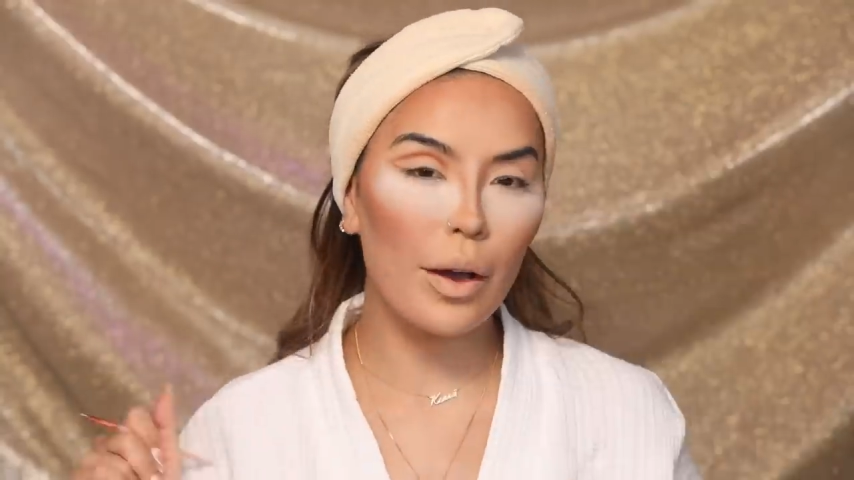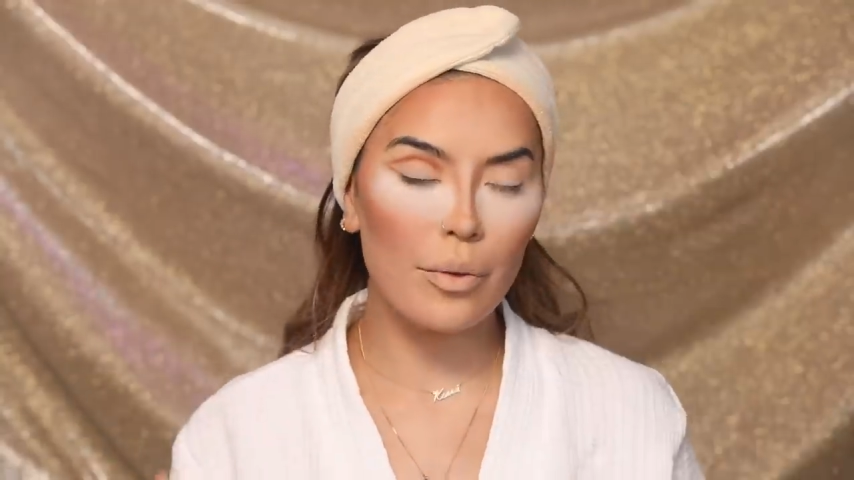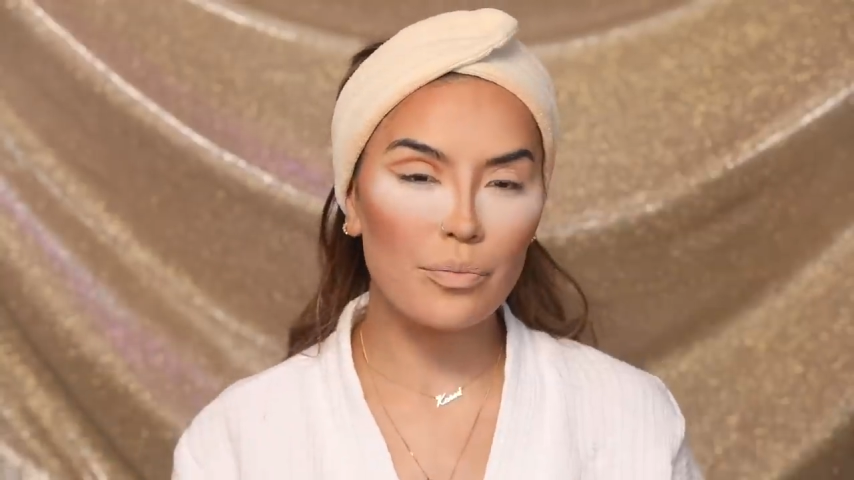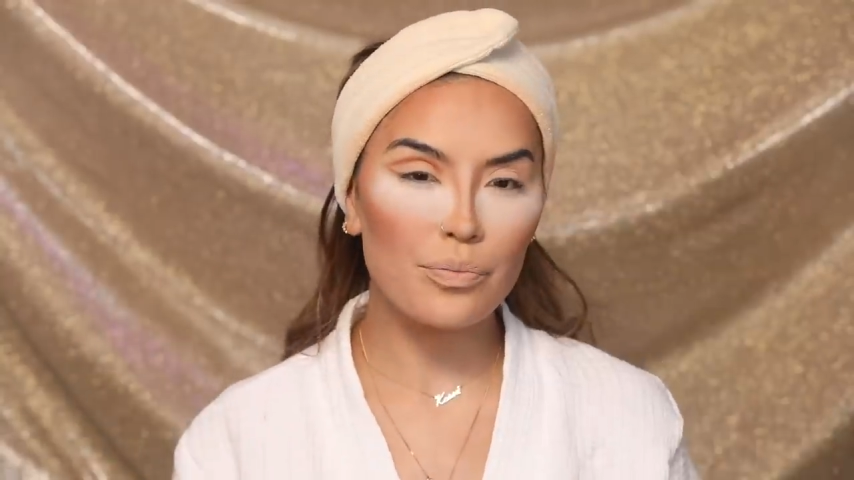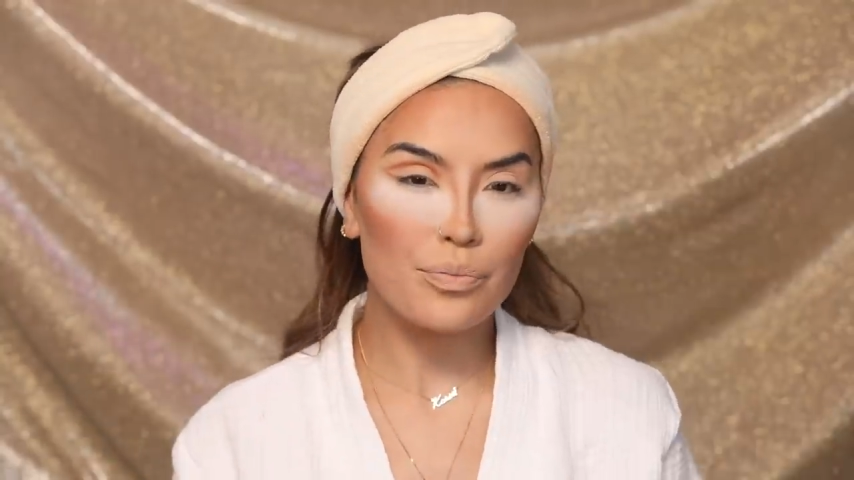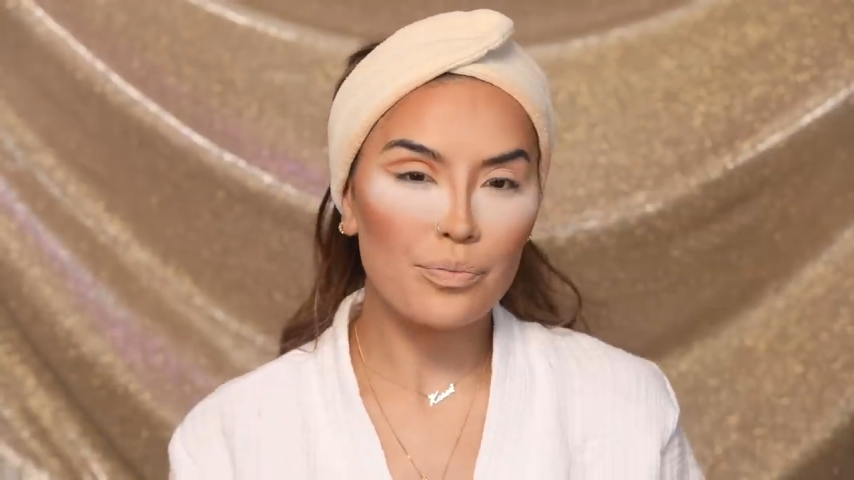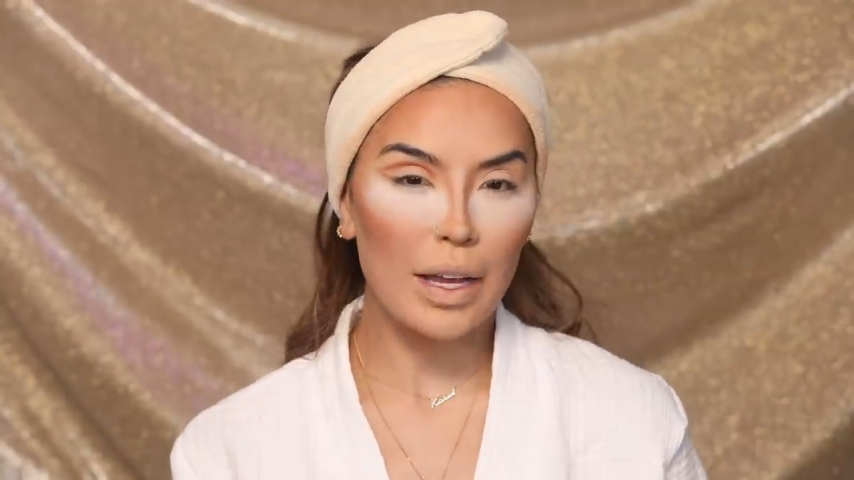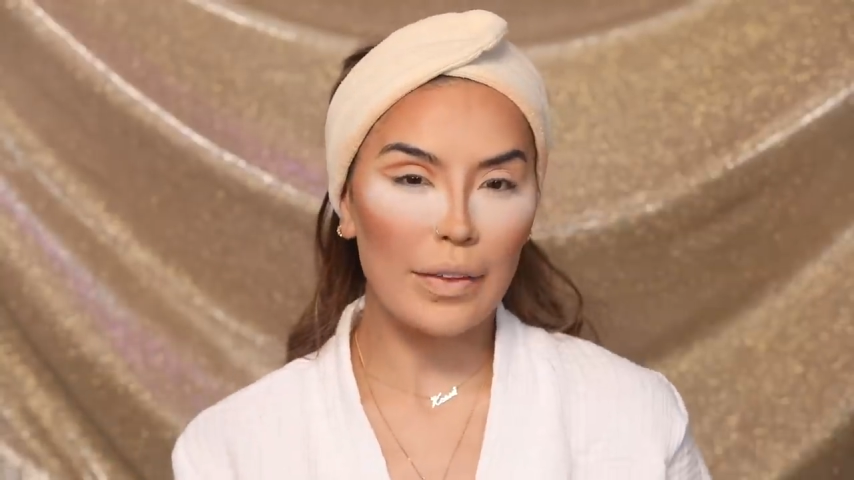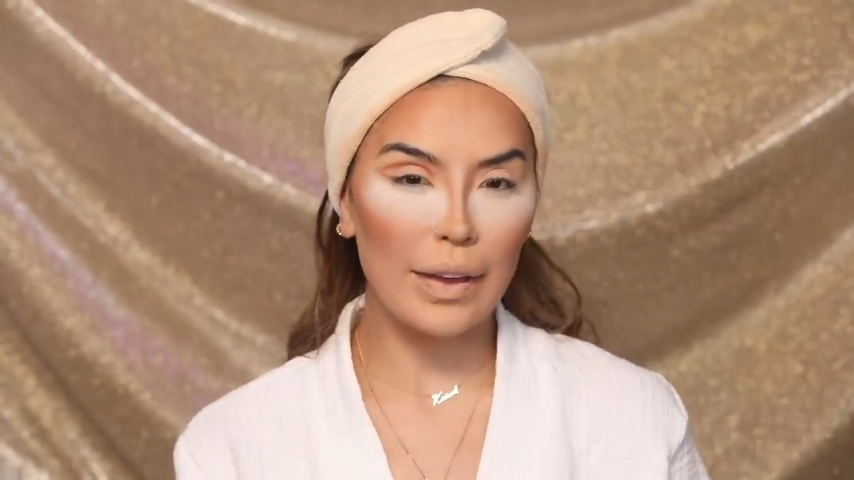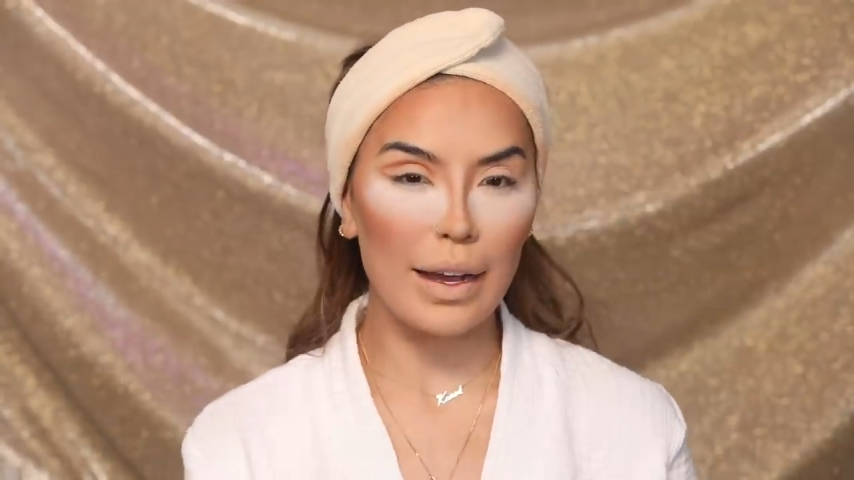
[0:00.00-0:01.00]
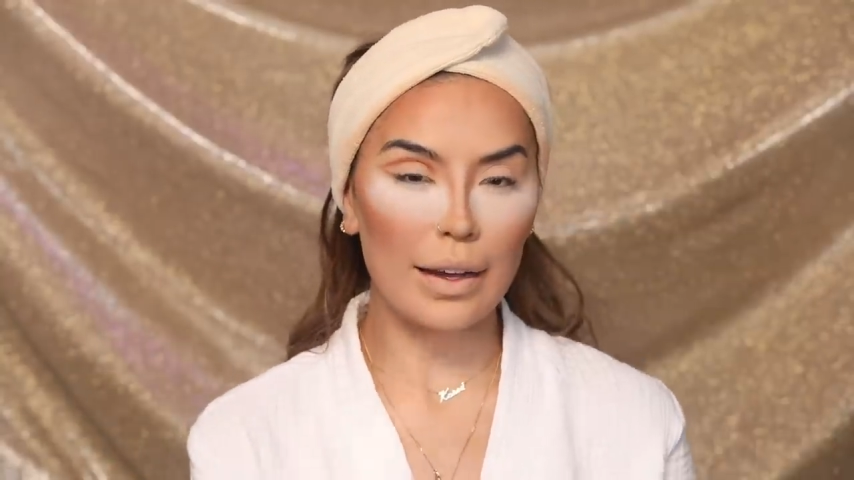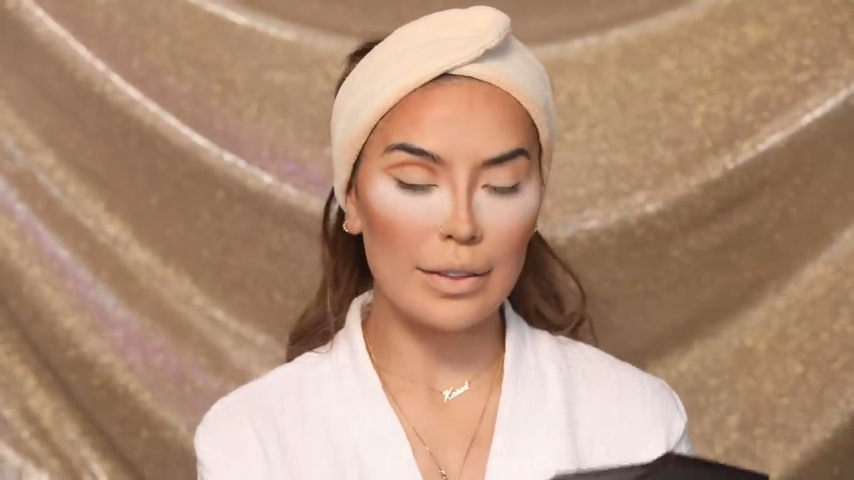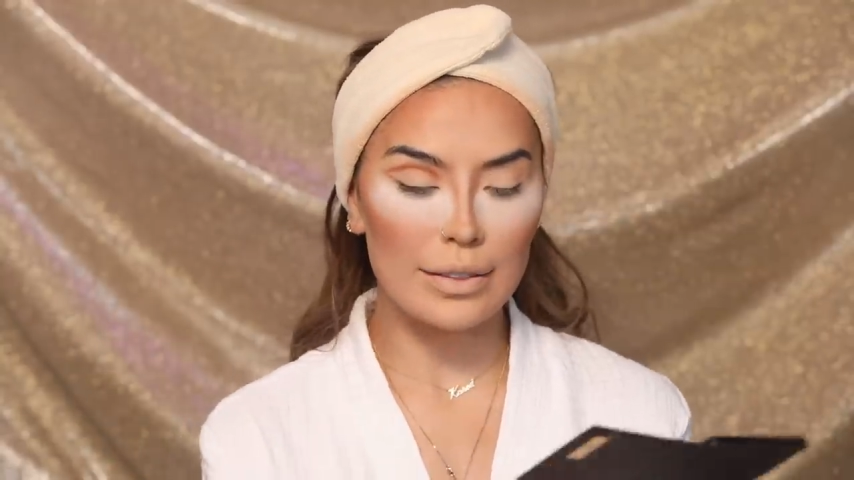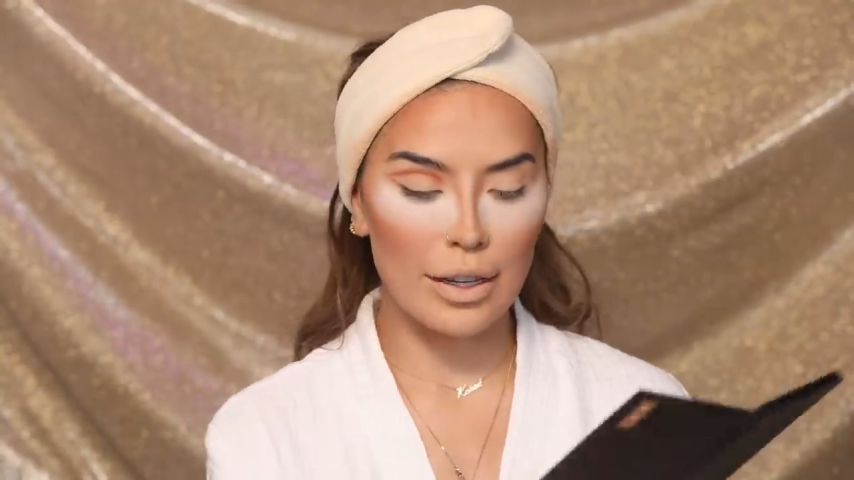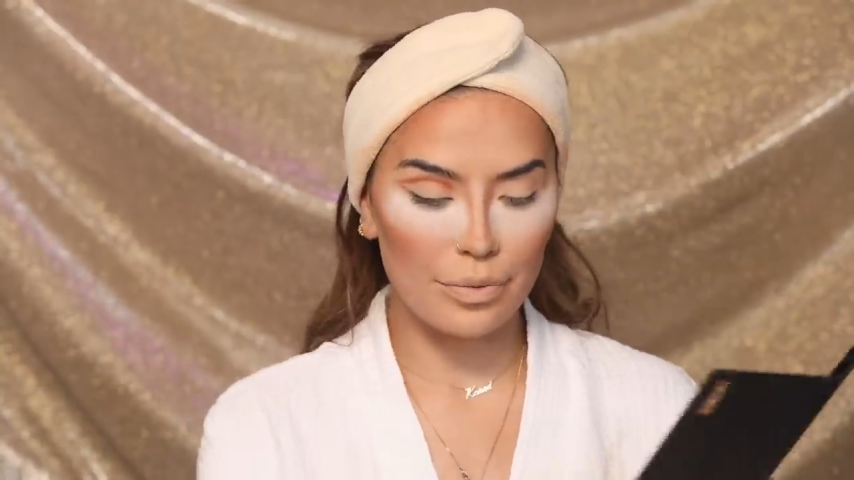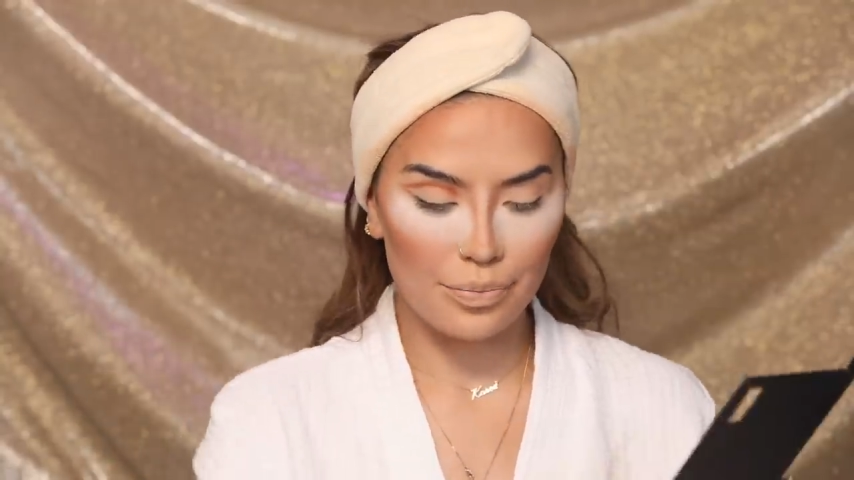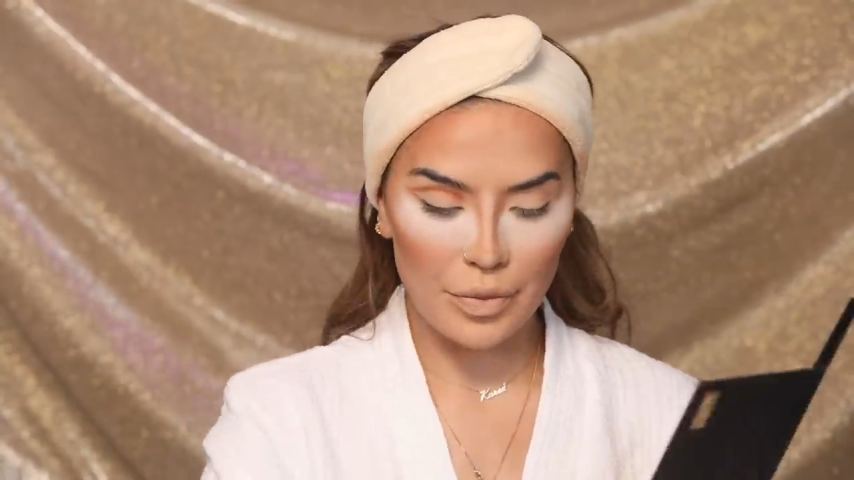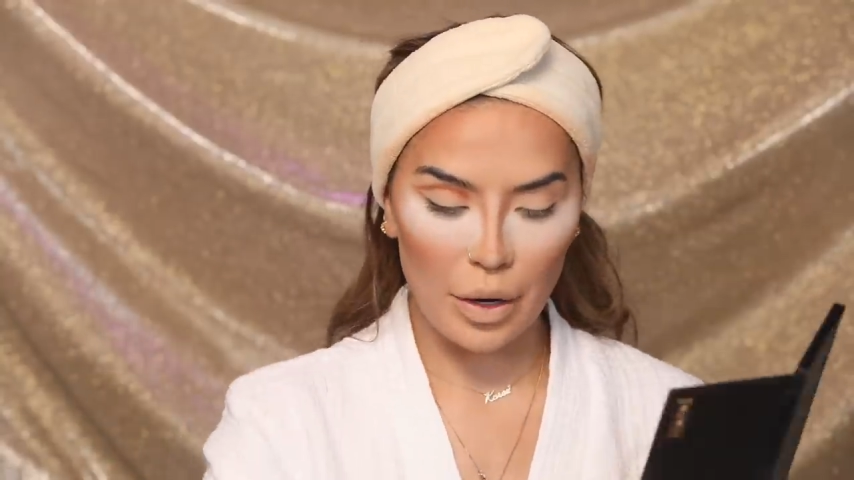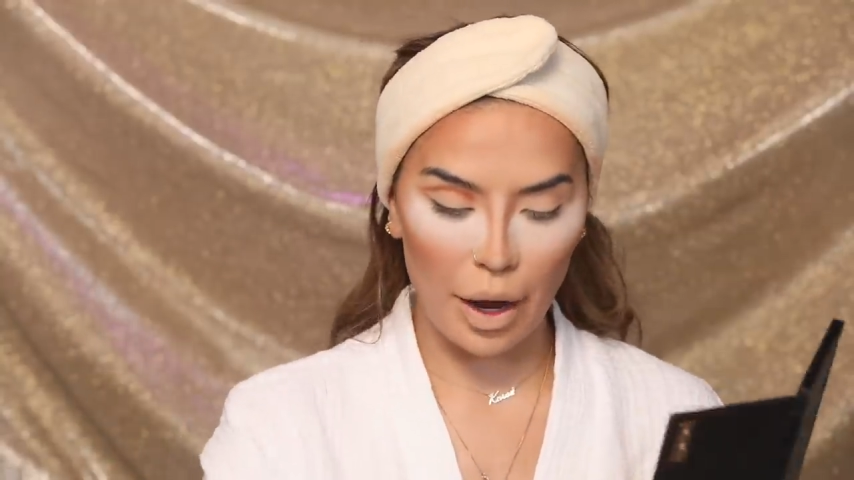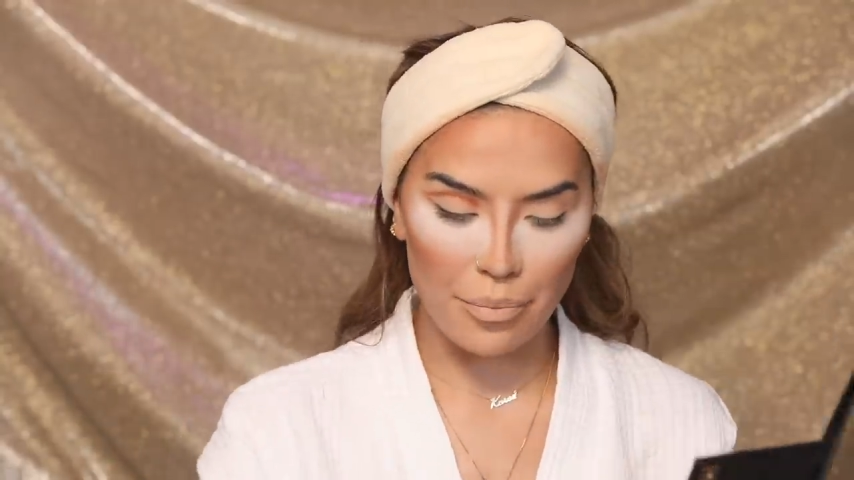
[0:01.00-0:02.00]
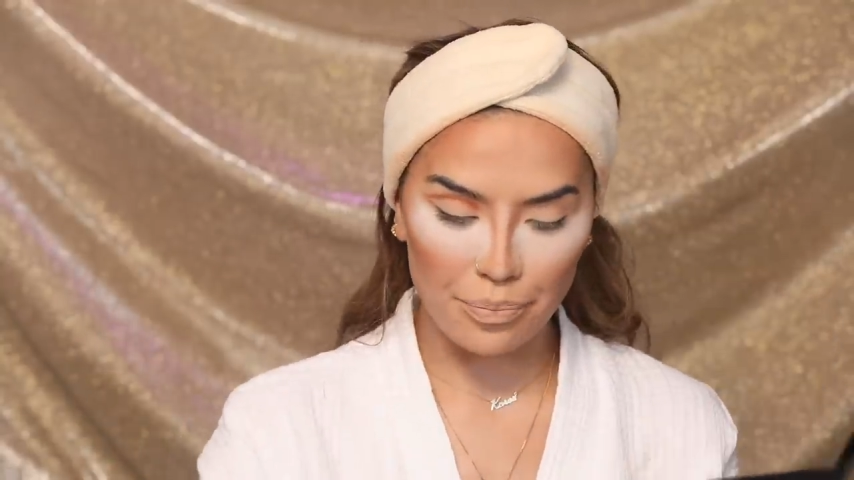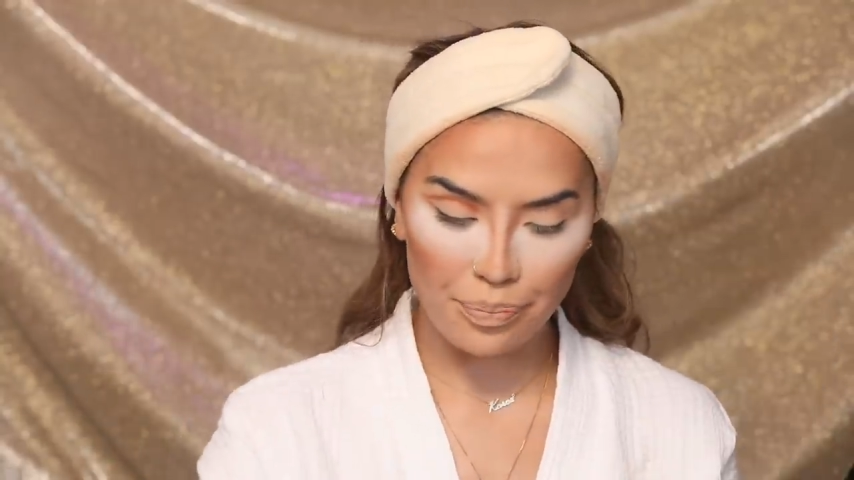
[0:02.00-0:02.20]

okay, I think I got this down, okay.